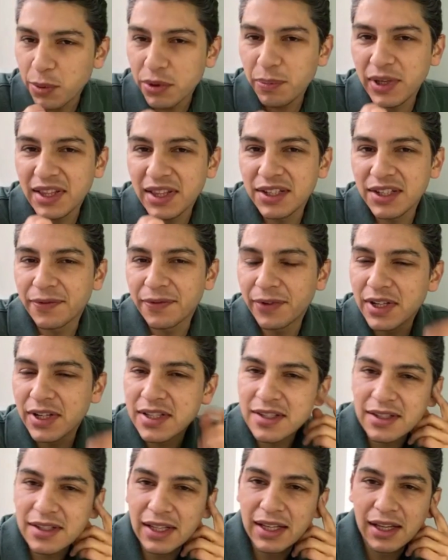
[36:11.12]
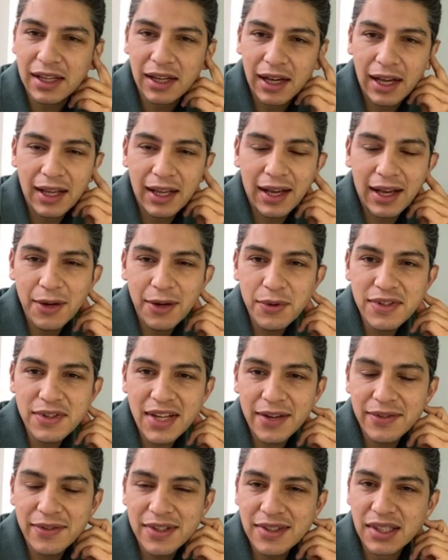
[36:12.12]
would be the difference? Like I always
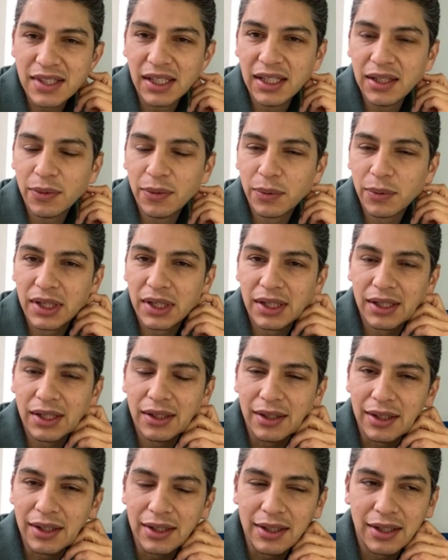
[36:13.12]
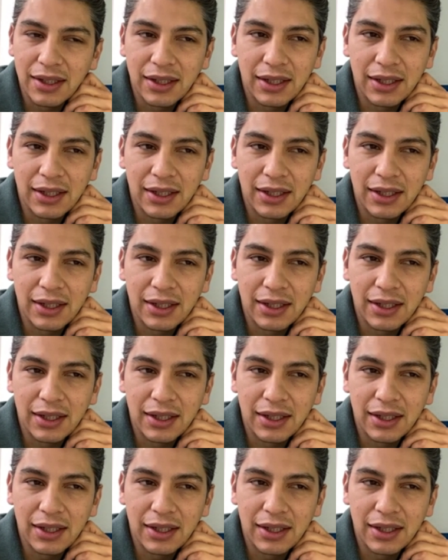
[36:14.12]
have this thing where like